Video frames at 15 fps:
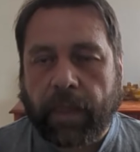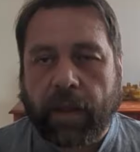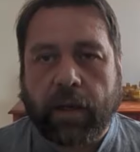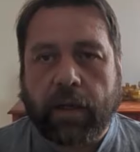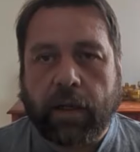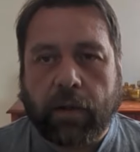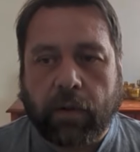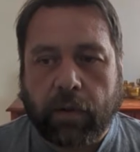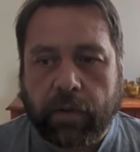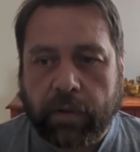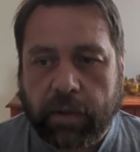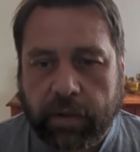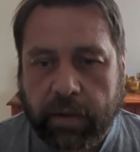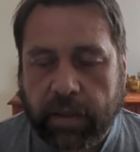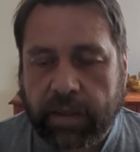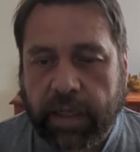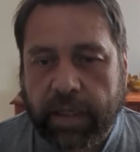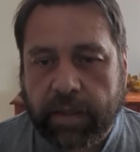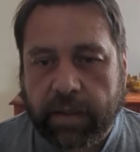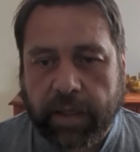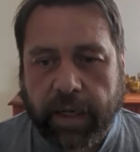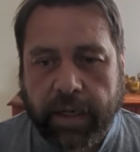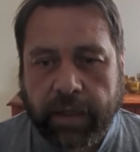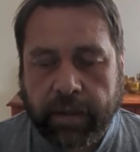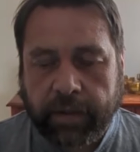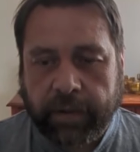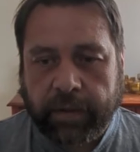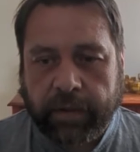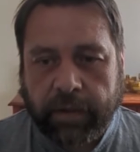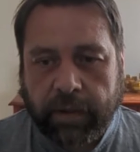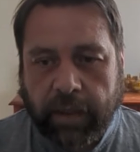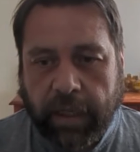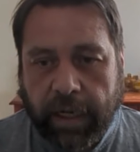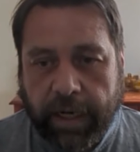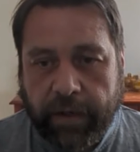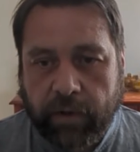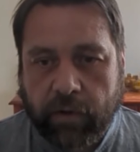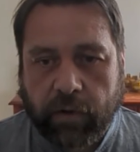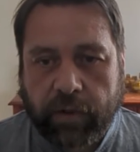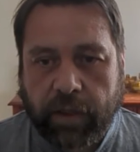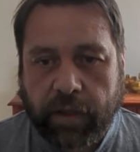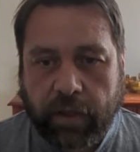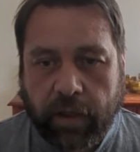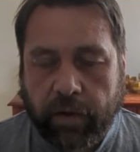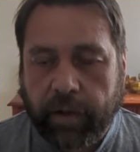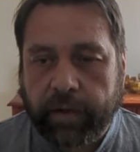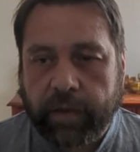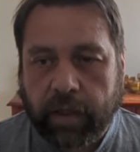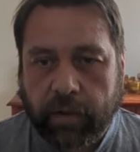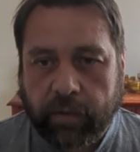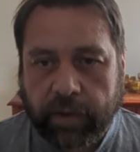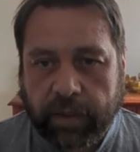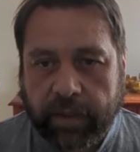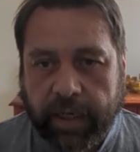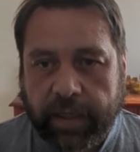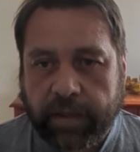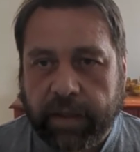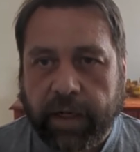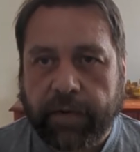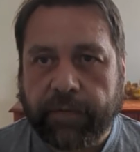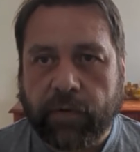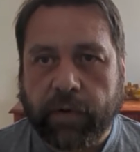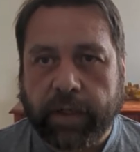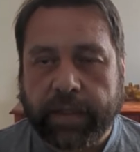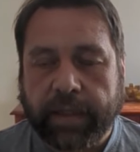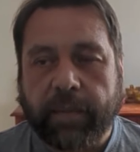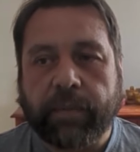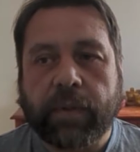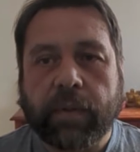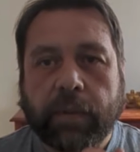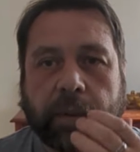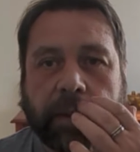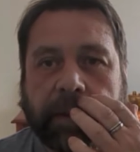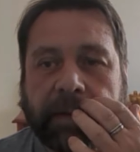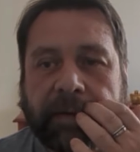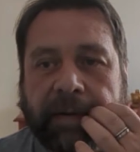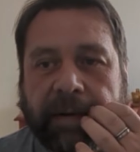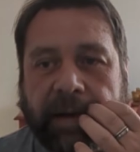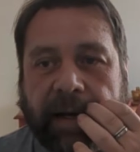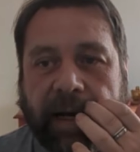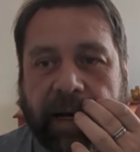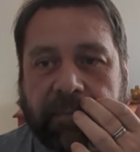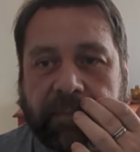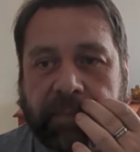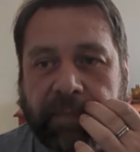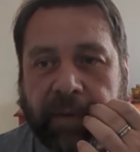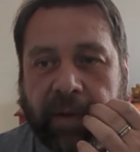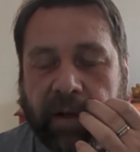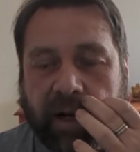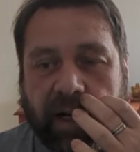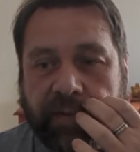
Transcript: on the Saturday and you're crossing the Eurotunnel on the Saturday, for example. I live